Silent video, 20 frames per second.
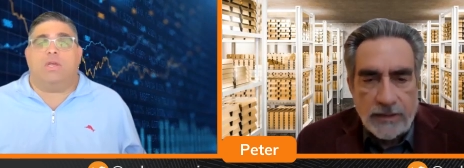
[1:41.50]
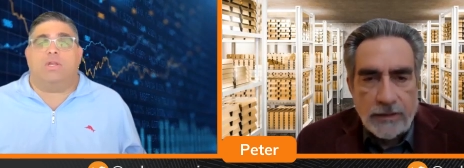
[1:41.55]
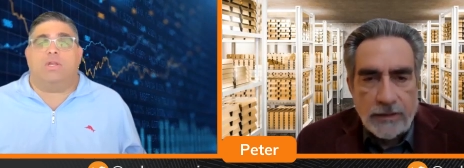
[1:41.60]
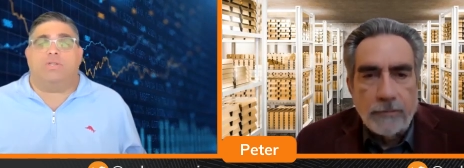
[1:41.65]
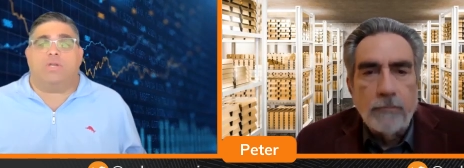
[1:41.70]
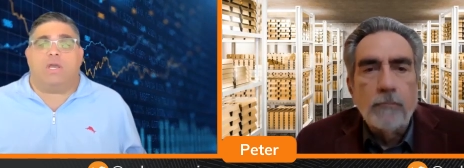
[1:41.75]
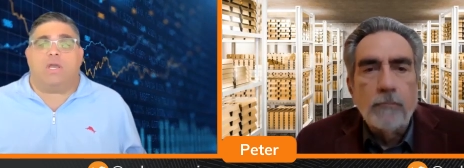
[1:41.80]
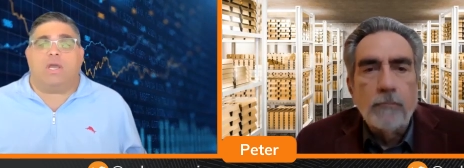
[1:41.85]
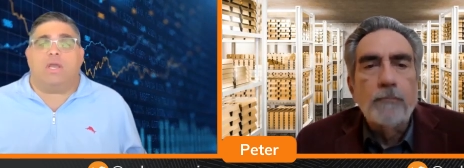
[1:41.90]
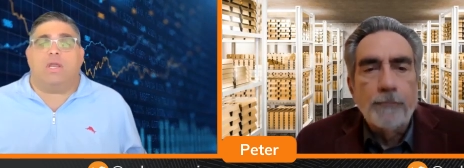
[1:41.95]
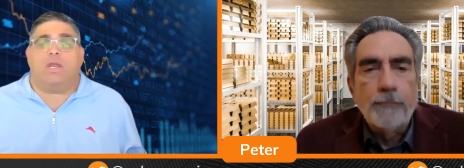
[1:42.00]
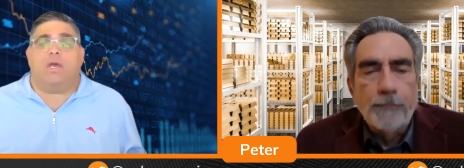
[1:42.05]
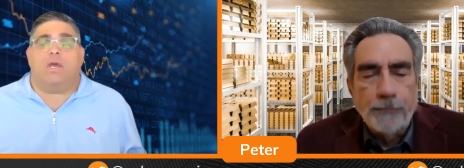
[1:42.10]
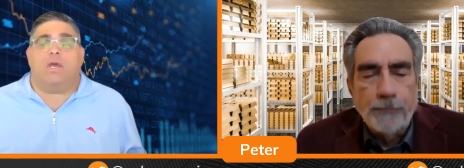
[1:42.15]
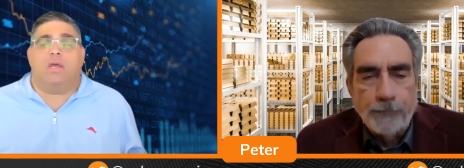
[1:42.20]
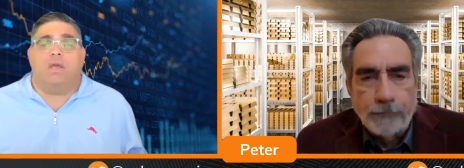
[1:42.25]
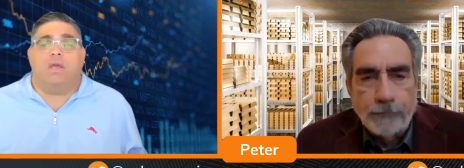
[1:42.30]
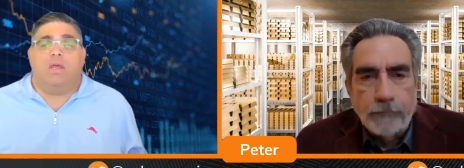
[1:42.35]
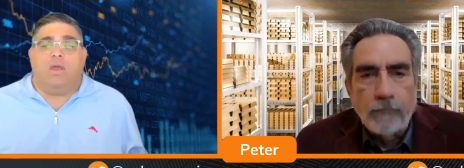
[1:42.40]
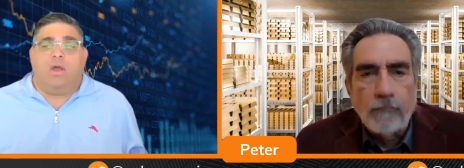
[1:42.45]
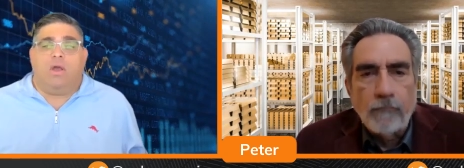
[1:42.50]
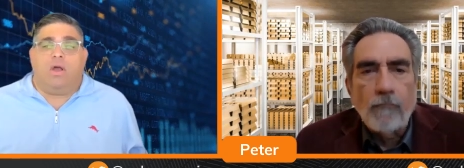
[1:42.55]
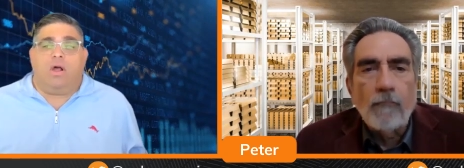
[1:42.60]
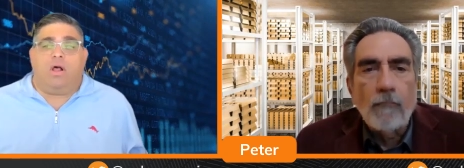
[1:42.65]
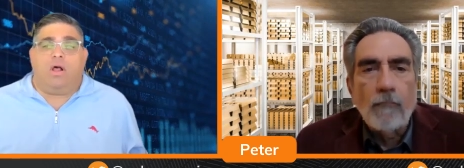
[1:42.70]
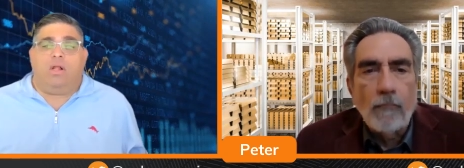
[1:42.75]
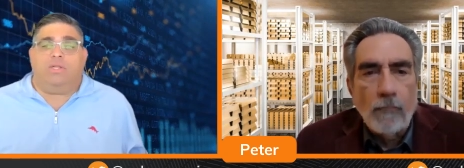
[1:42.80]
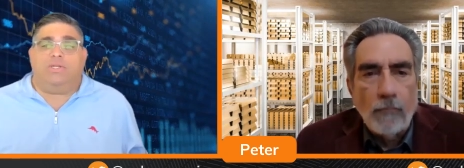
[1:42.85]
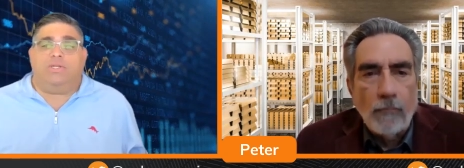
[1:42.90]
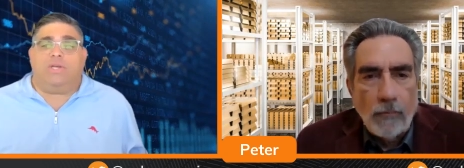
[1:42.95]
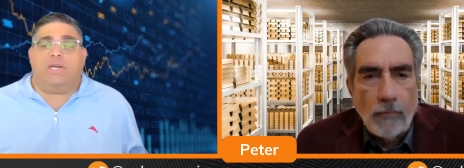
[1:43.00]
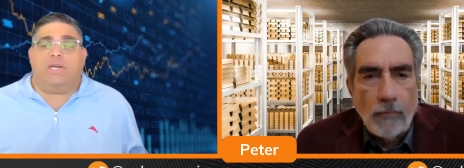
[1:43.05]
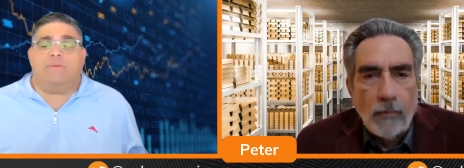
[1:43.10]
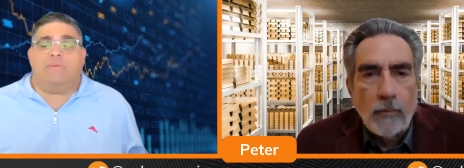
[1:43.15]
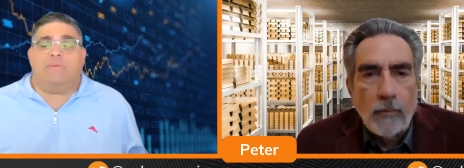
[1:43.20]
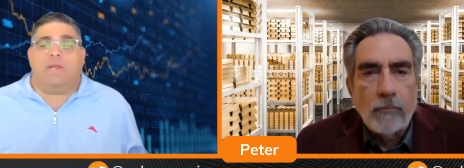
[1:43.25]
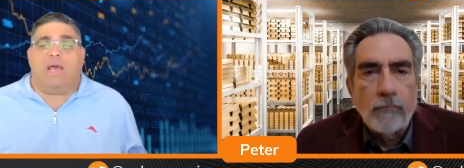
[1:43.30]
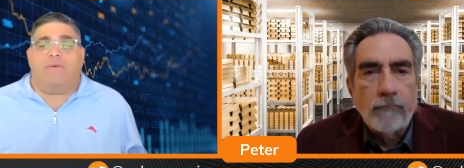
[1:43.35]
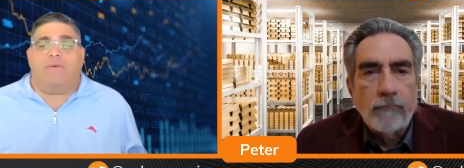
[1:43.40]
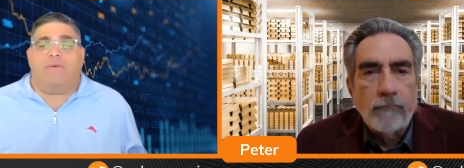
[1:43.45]
Speaker 1: yes. China, all talking
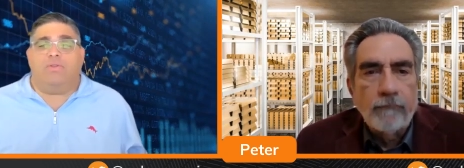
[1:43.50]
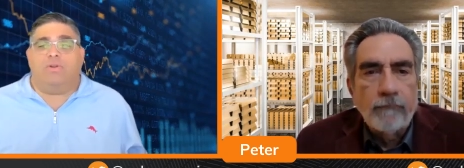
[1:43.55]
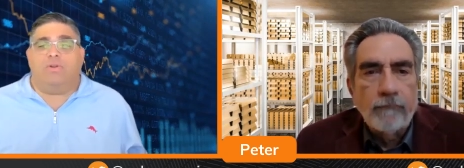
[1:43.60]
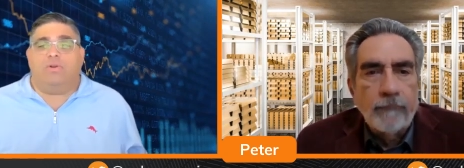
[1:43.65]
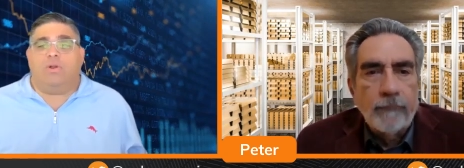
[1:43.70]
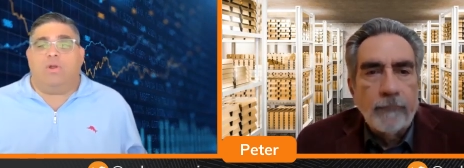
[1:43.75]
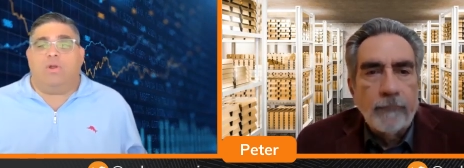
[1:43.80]
about having their